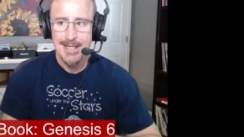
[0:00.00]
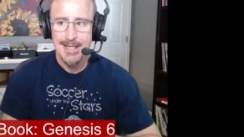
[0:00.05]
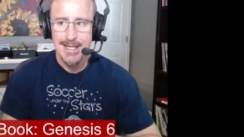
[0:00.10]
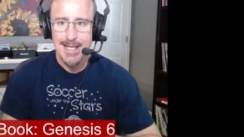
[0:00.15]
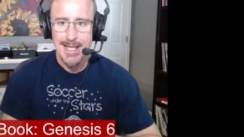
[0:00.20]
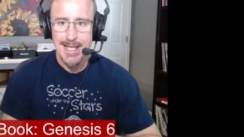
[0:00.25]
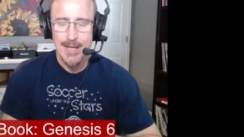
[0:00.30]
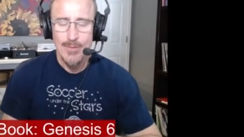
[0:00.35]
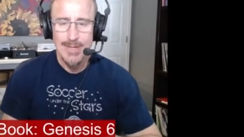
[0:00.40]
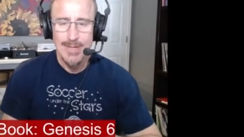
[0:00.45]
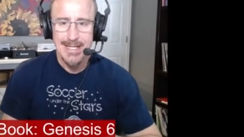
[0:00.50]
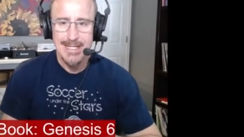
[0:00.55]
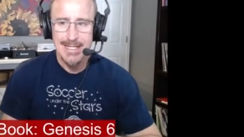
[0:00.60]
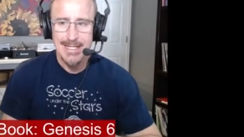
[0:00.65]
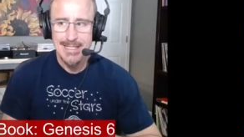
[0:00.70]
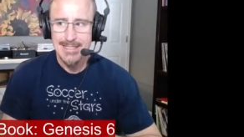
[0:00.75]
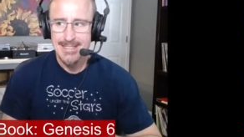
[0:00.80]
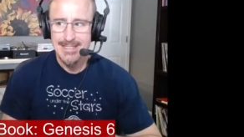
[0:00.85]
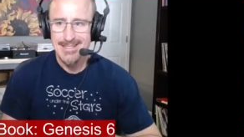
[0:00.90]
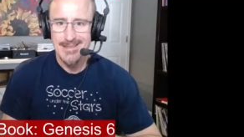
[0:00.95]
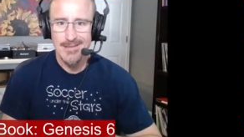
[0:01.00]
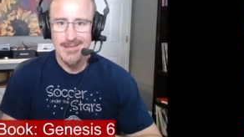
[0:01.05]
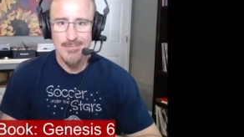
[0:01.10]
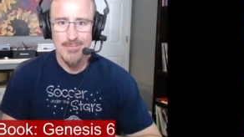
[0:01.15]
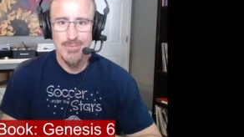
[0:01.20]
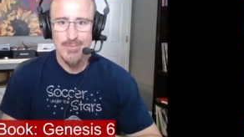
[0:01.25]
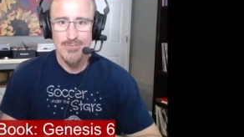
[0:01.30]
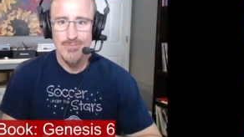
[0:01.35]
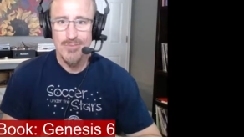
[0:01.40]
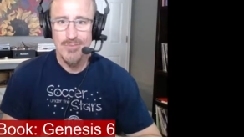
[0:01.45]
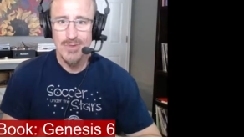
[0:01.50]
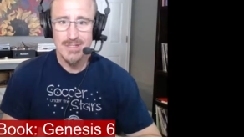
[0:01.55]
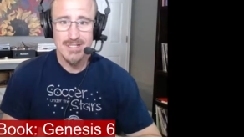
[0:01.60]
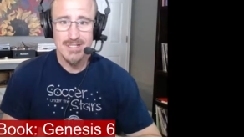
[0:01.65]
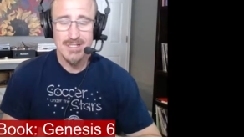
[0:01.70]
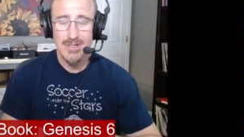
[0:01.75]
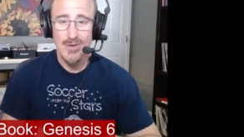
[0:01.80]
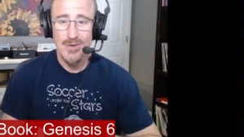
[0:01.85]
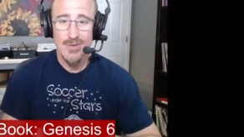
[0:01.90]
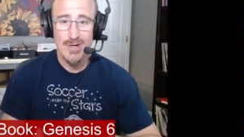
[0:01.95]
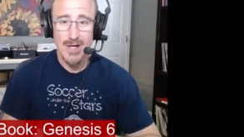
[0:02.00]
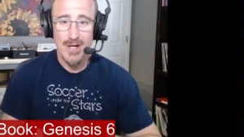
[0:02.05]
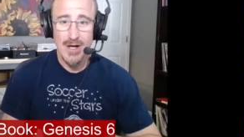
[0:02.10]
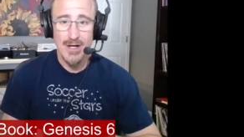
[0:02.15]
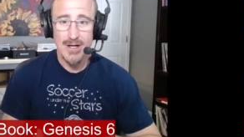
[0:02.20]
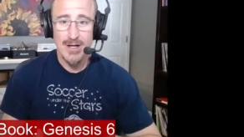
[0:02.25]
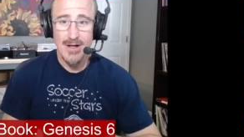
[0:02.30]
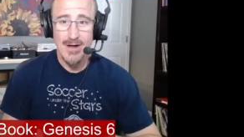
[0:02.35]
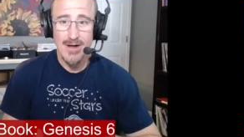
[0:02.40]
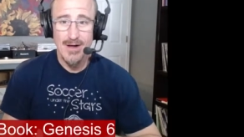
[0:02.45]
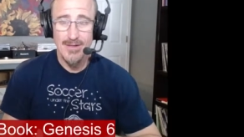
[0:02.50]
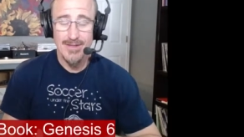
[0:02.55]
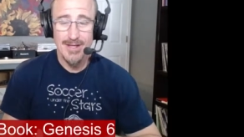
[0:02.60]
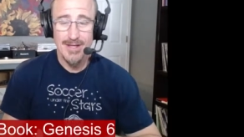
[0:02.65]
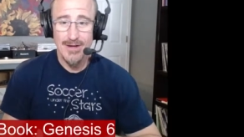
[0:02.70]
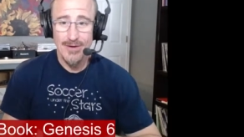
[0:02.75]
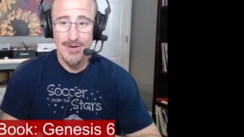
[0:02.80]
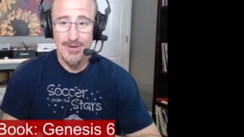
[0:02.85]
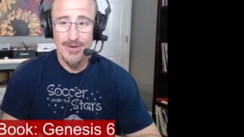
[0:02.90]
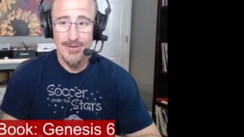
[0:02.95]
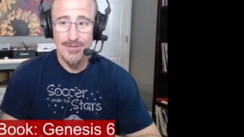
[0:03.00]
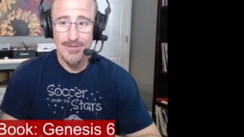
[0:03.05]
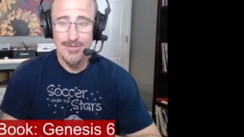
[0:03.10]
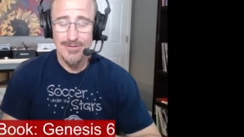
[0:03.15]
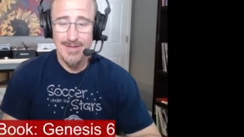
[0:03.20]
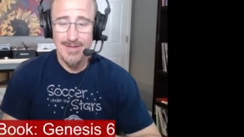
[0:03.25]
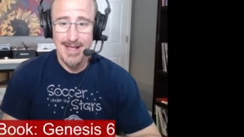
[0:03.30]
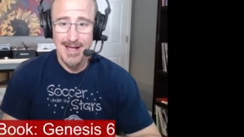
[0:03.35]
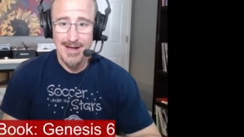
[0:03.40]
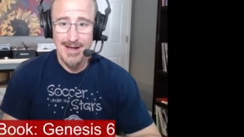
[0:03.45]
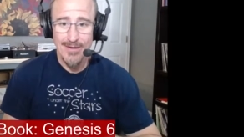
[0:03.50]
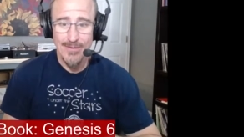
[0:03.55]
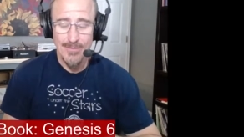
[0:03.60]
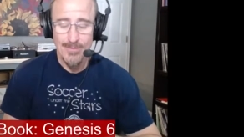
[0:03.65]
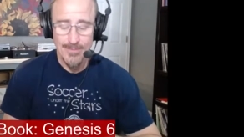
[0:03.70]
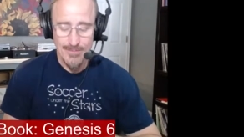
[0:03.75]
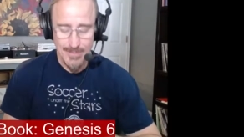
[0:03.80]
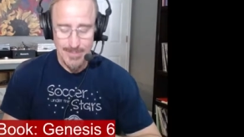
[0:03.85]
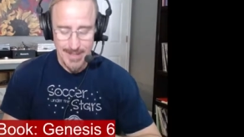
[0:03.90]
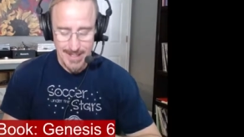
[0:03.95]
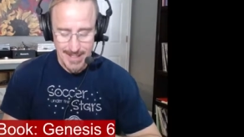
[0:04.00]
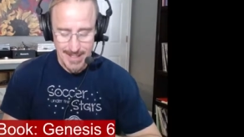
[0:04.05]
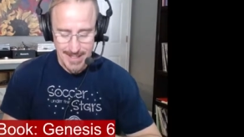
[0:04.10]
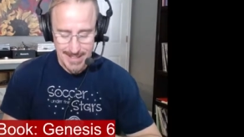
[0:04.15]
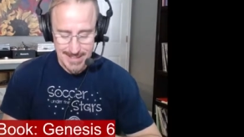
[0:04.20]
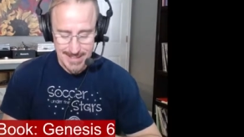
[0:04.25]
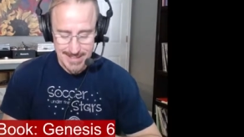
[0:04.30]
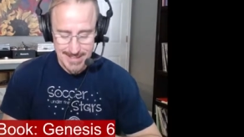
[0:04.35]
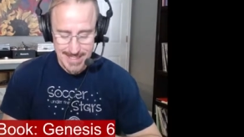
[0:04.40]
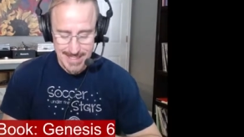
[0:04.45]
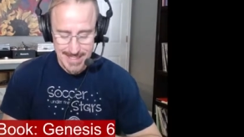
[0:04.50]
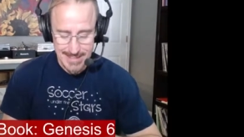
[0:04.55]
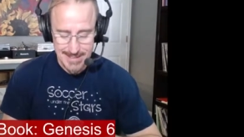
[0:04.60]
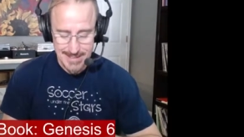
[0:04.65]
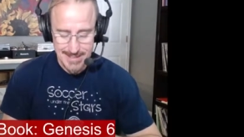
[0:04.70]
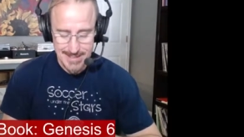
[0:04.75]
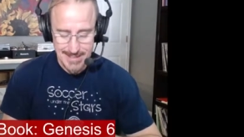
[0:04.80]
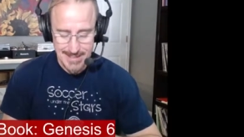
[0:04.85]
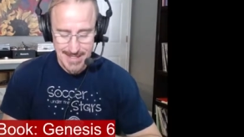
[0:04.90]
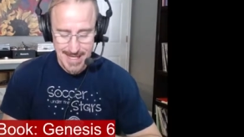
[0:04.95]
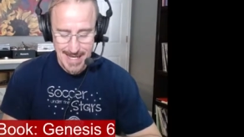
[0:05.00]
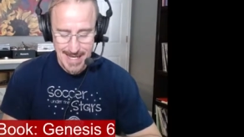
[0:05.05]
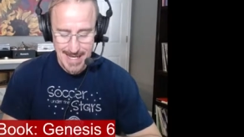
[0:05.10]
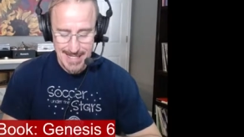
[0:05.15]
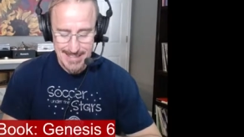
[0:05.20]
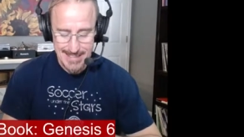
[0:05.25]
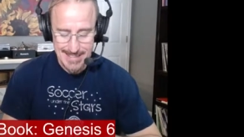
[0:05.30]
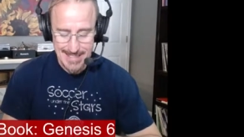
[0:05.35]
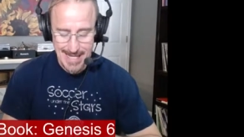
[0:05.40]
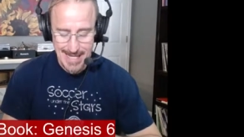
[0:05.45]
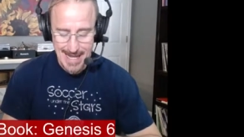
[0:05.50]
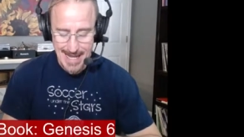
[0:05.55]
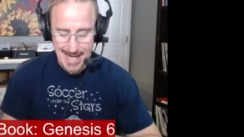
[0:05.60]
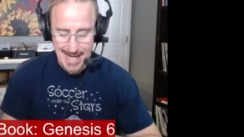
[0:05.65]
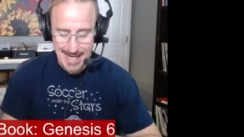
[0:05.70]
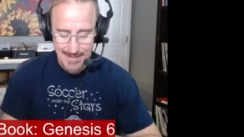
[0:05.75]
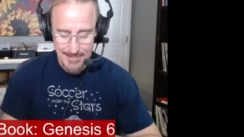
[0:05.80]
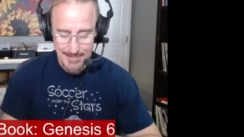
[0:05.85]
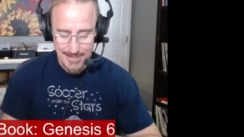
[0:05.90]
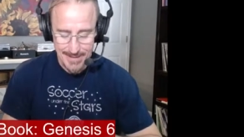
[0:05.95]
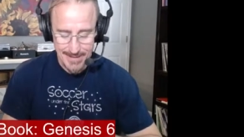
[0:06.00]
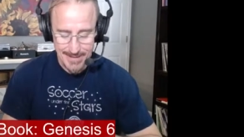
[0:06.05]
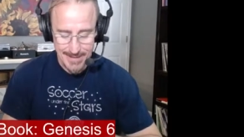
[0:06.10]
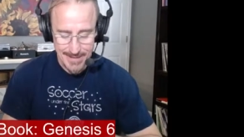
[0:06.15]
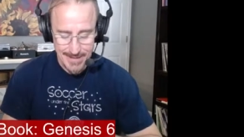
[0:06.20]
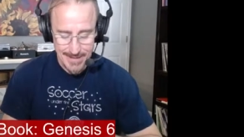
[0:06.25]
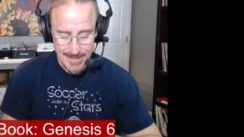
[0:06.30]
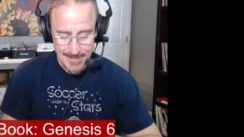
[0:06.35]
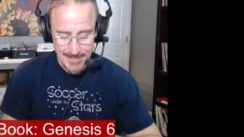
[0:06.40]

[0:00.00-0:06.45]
and we get into the what's going on on the earth now and it says as it happened